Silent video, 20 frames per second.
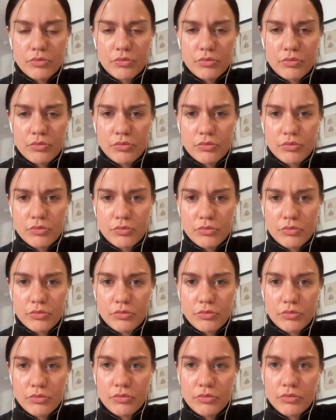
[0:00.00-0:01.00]

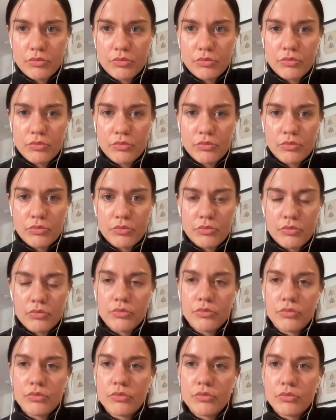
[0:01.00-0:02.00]

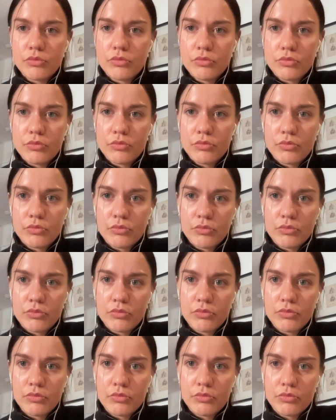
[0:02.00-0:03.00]

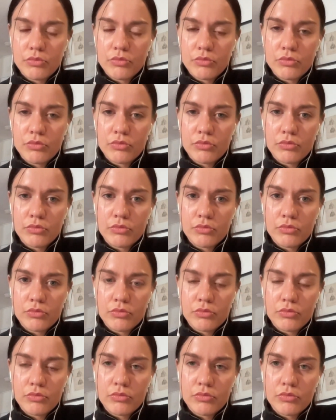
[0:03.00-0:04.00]

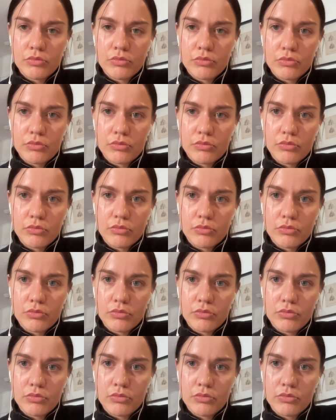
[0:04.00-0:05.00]

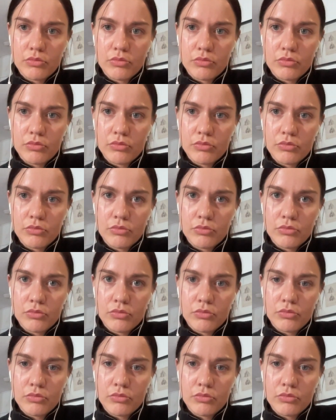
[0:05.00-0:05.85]
[no speech]